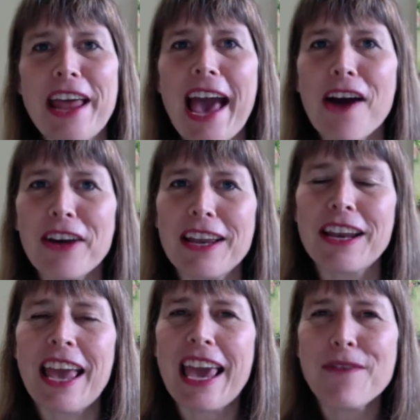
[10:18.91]
How
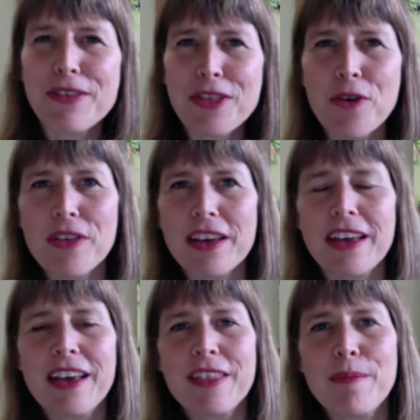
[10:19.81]
can, even though
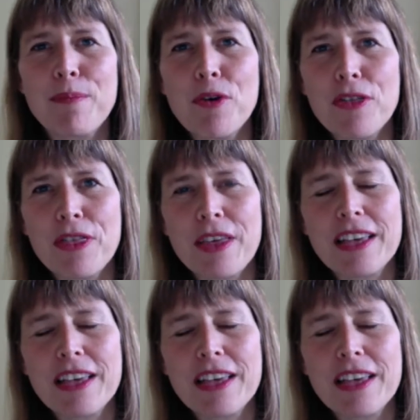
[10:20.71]
the birth